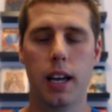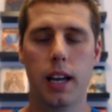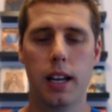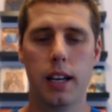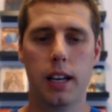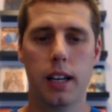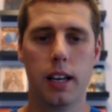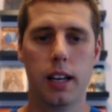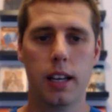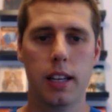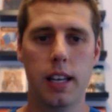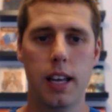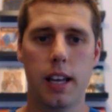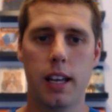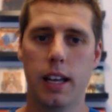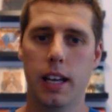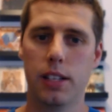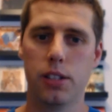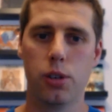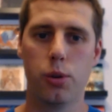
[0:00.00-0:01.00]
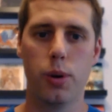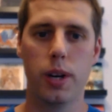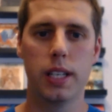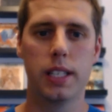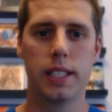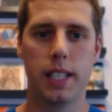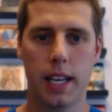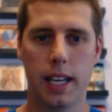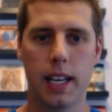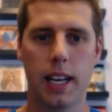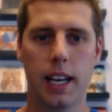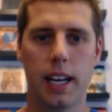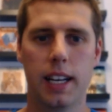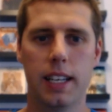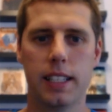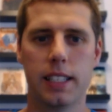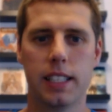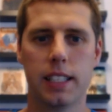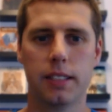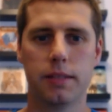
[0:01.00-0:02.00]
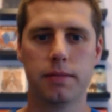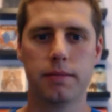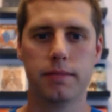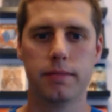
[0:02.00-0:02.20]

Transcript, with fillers: and uh, yeah, as always, take care, guys.